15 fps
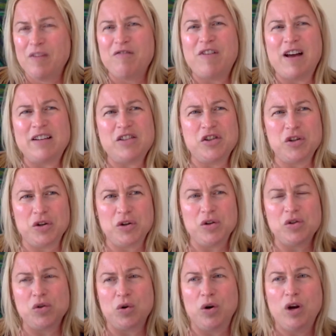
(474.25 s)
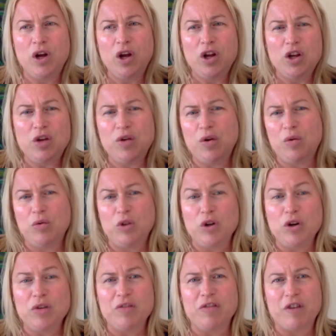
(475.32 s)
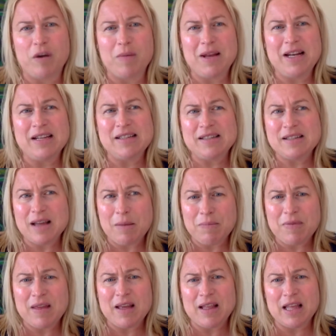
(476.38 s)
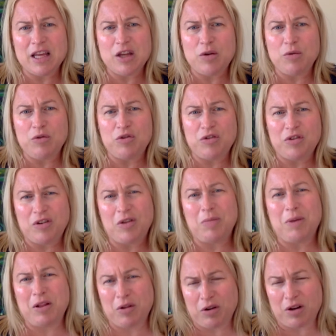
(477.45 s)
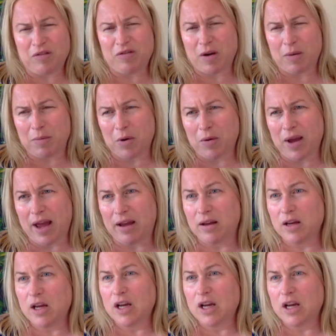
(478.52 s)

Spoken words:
festers or you don't learn from. It is something that you could be learning from. Okay.